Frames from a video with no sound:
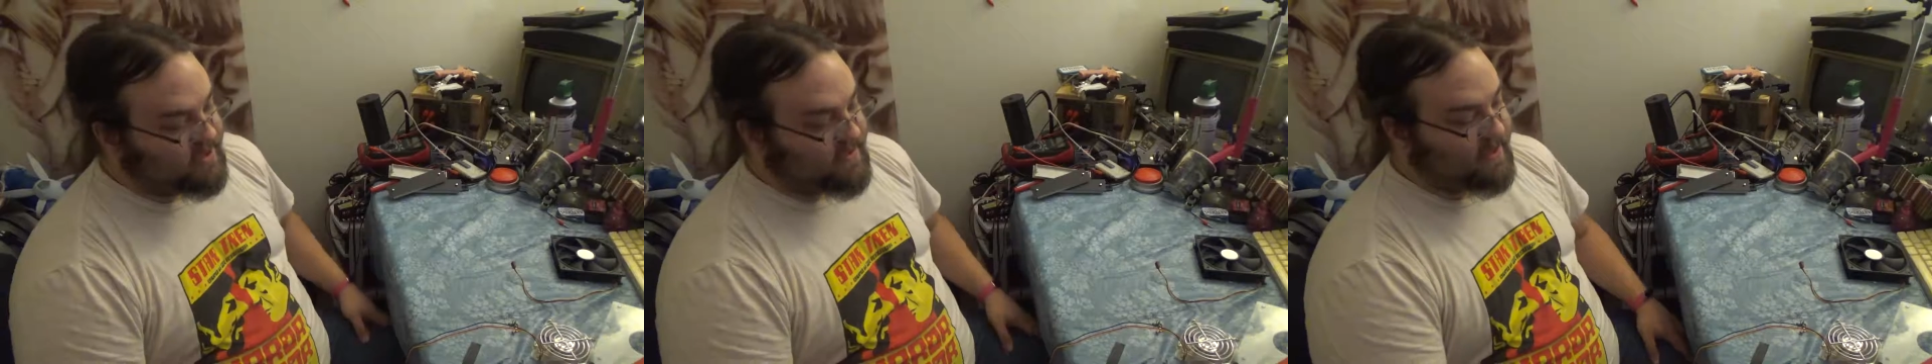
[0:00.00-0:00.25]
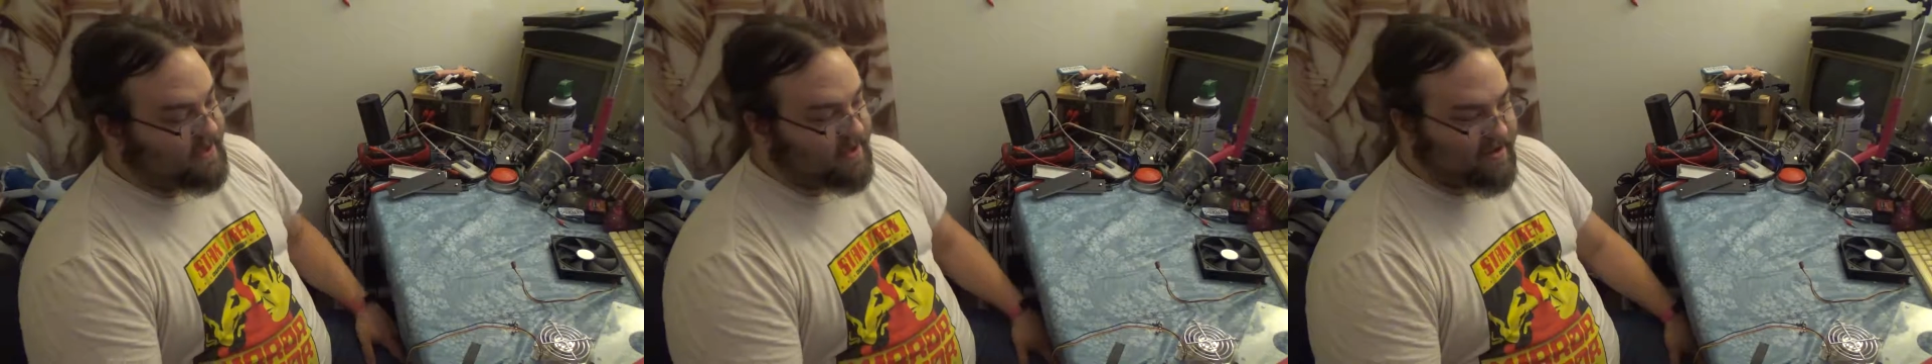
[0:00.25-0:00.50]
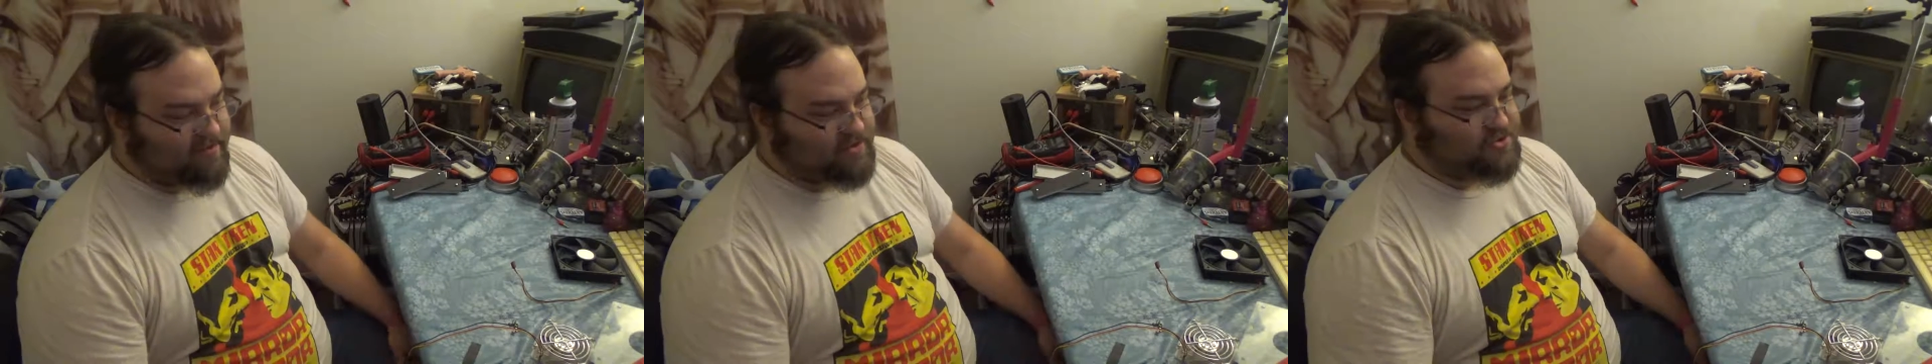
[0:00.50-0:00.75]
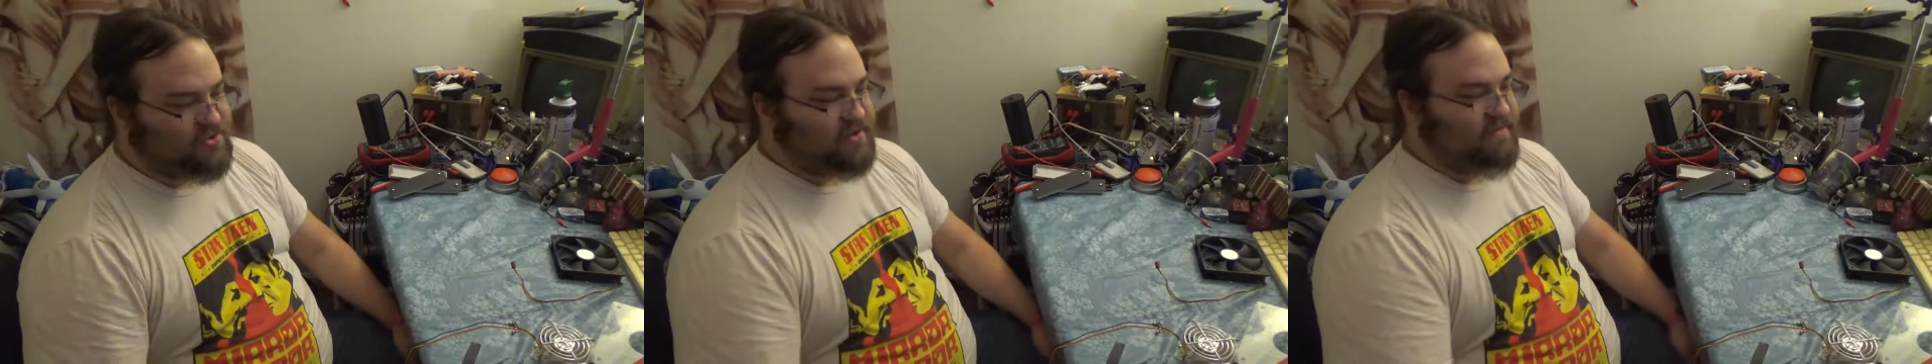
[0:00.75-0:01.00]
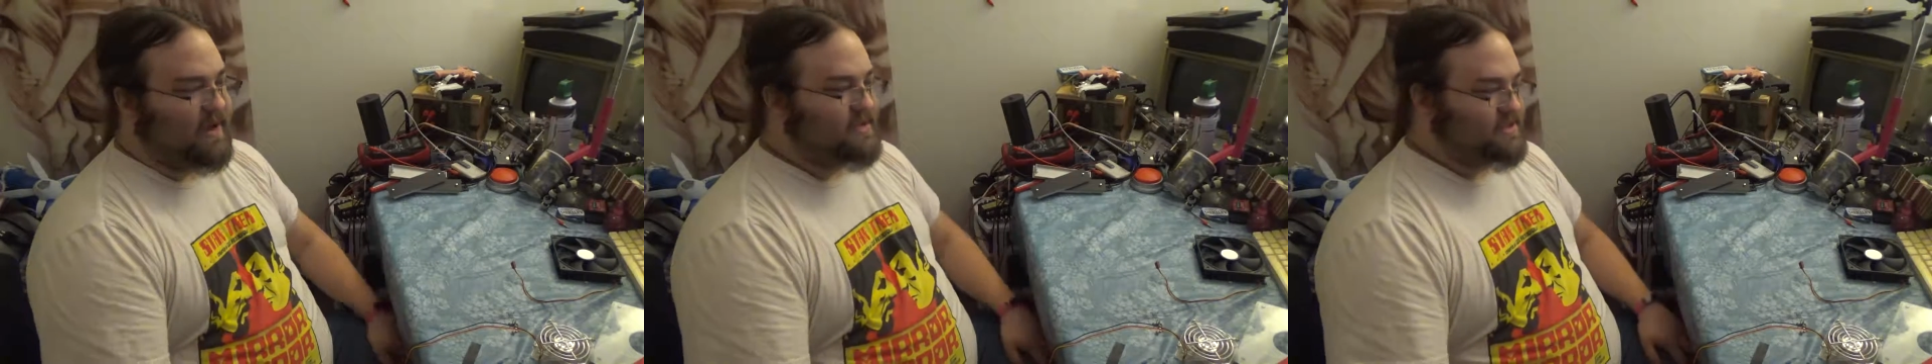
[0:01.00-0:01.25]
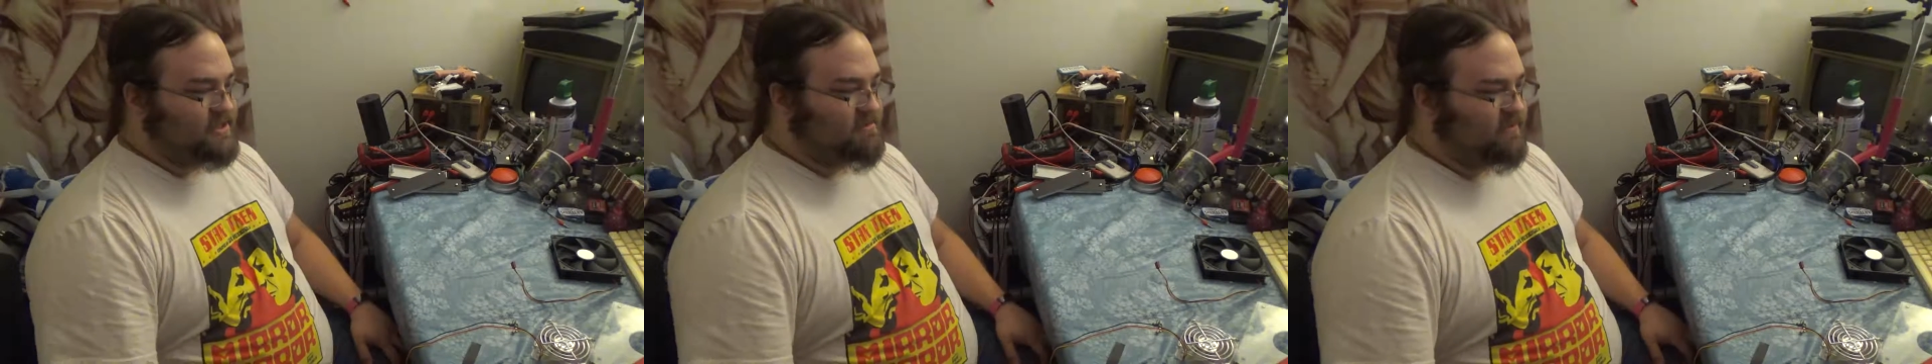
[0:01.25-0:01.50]
done that kind of restrictive
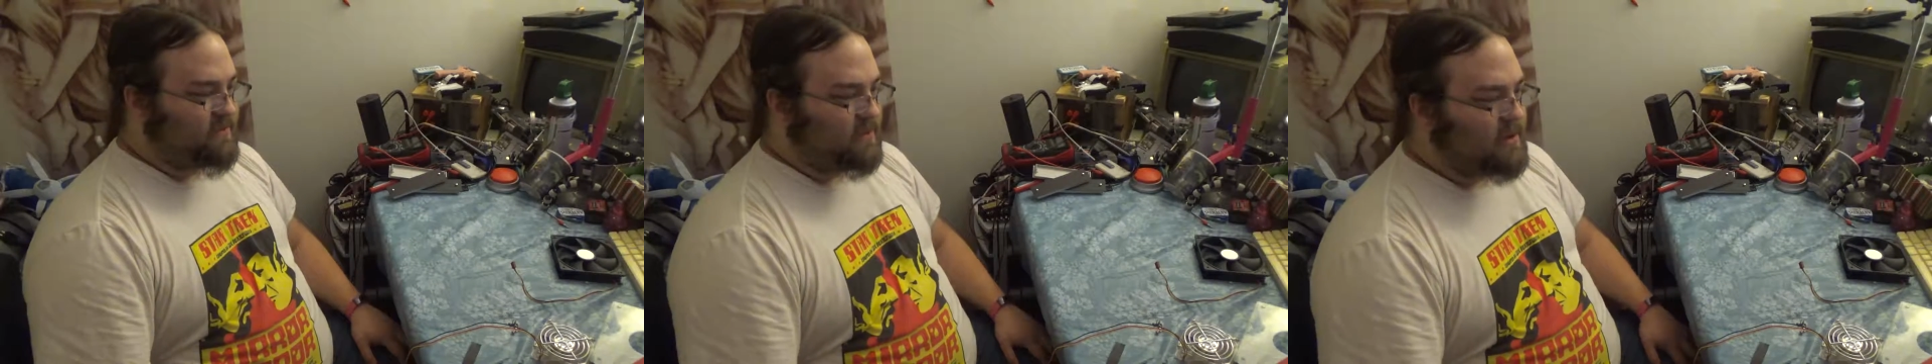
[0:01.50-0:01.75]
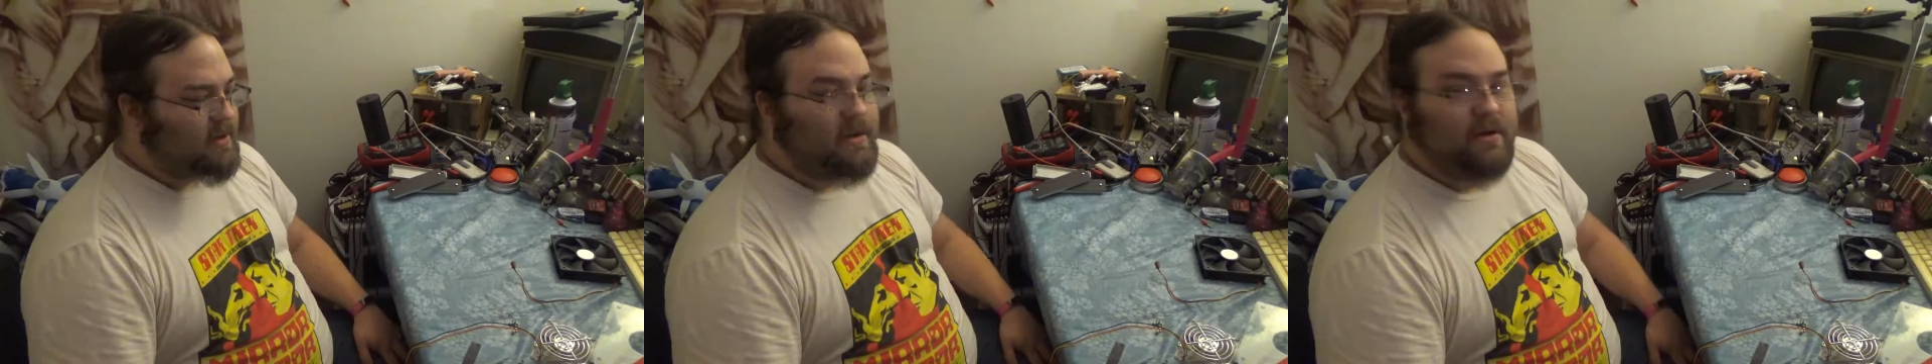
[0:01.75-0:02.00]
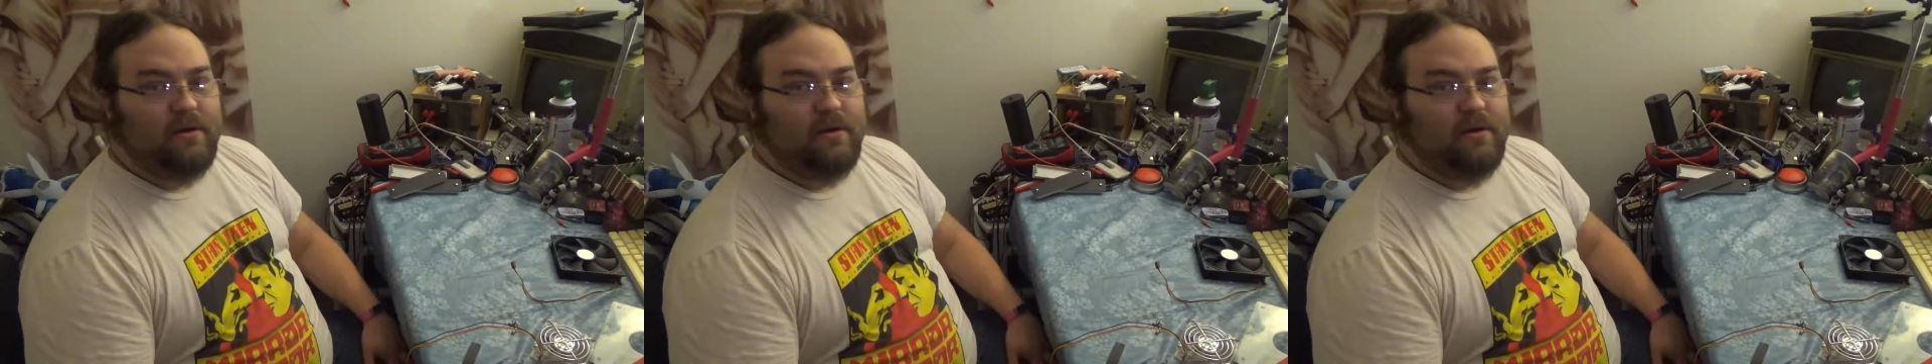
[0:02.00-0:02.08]
access before.